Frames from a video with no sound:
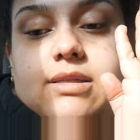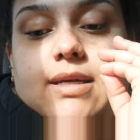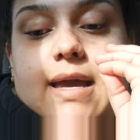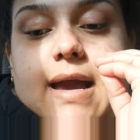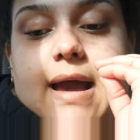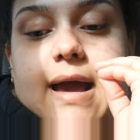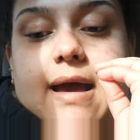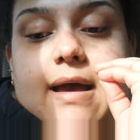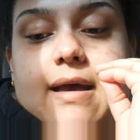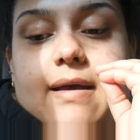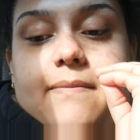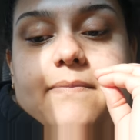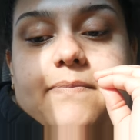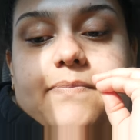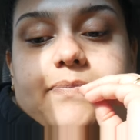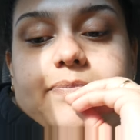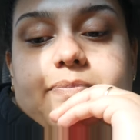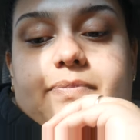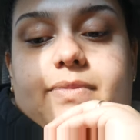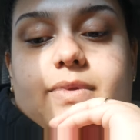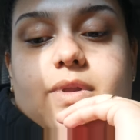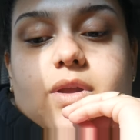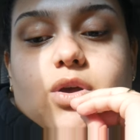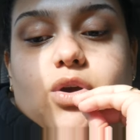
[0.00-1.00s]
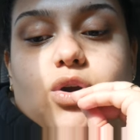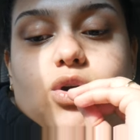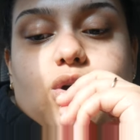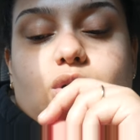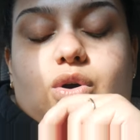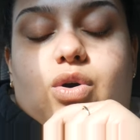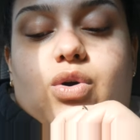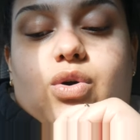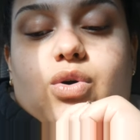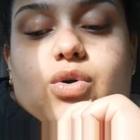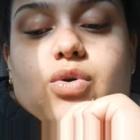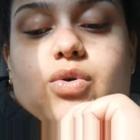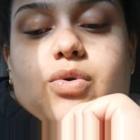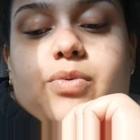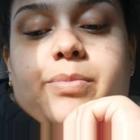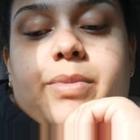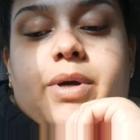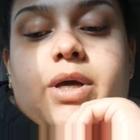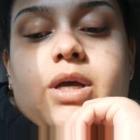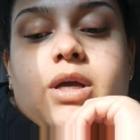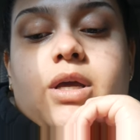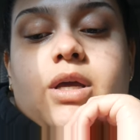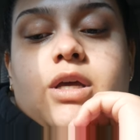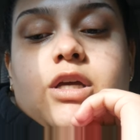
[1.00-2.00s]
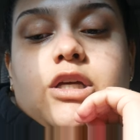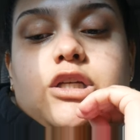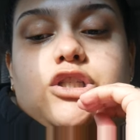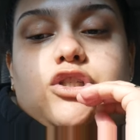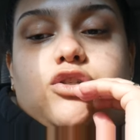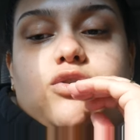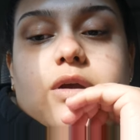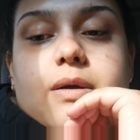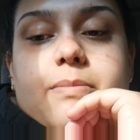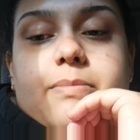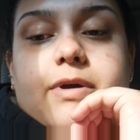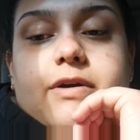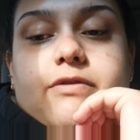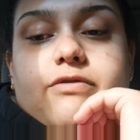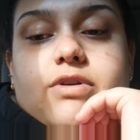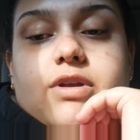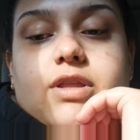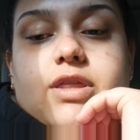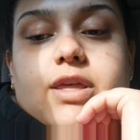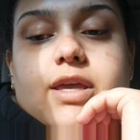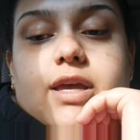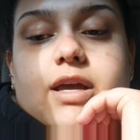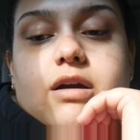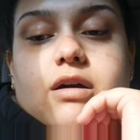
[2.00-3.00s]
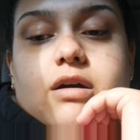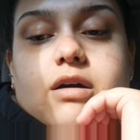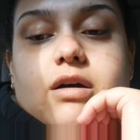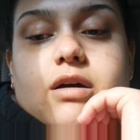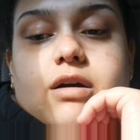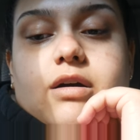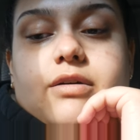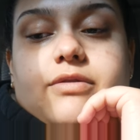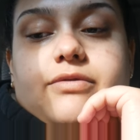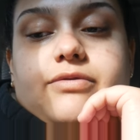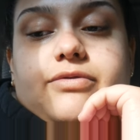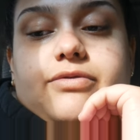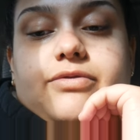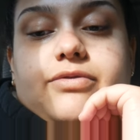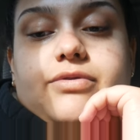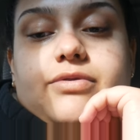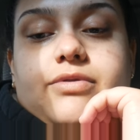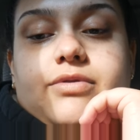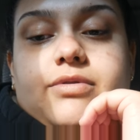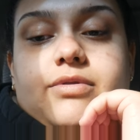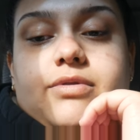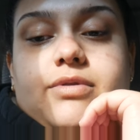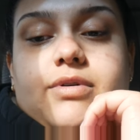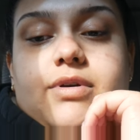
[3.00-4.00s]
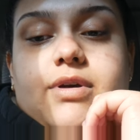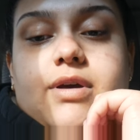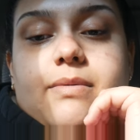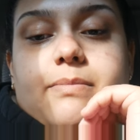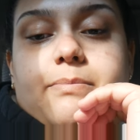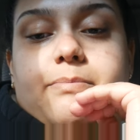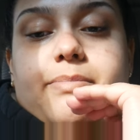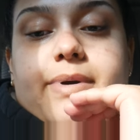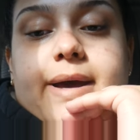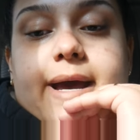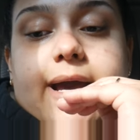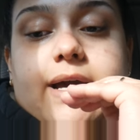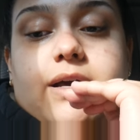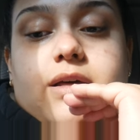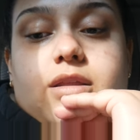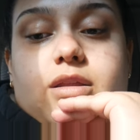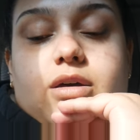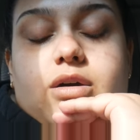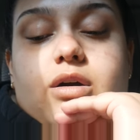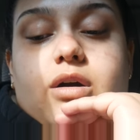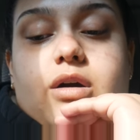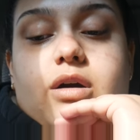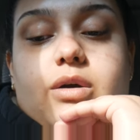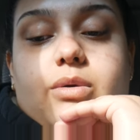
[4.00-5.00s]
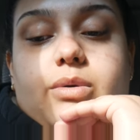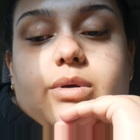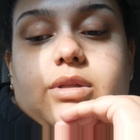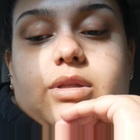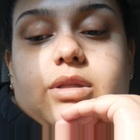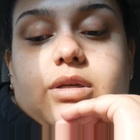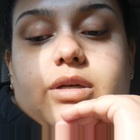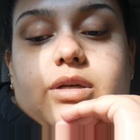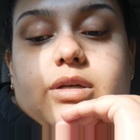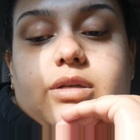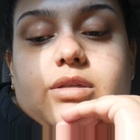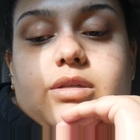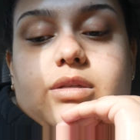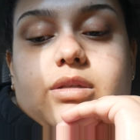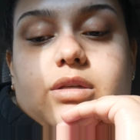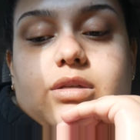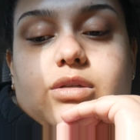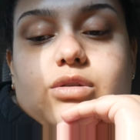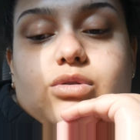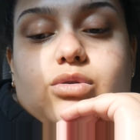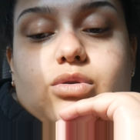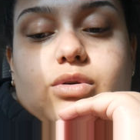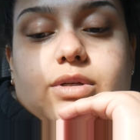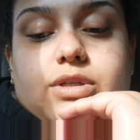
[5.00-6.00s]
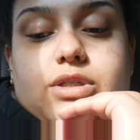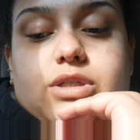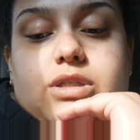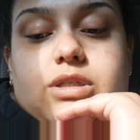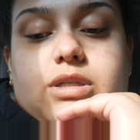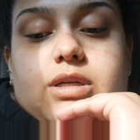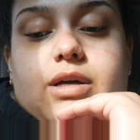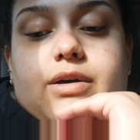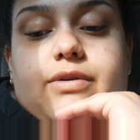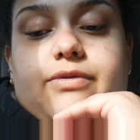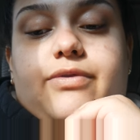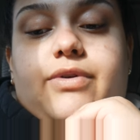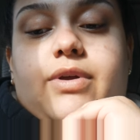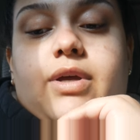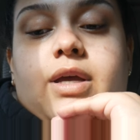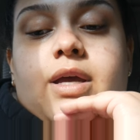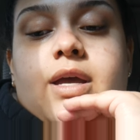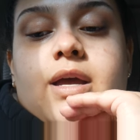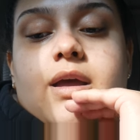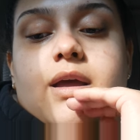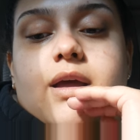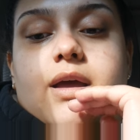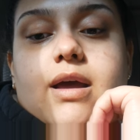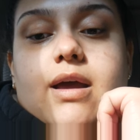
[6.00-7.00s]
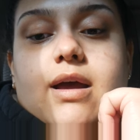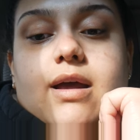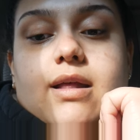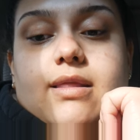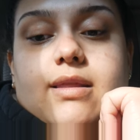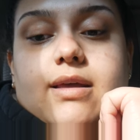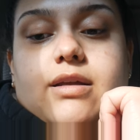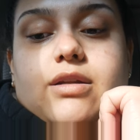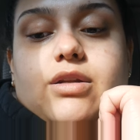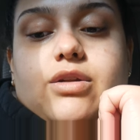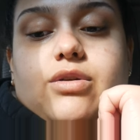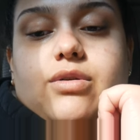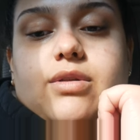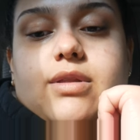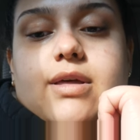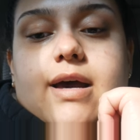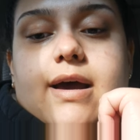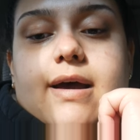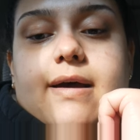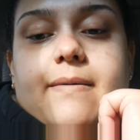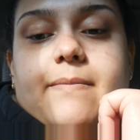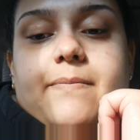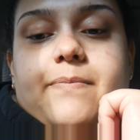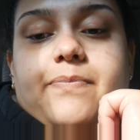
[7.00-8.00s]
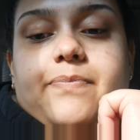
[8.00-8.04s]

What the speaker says: Yeah, go home, drop everything off, pack the car with the storage stuff, and then do that.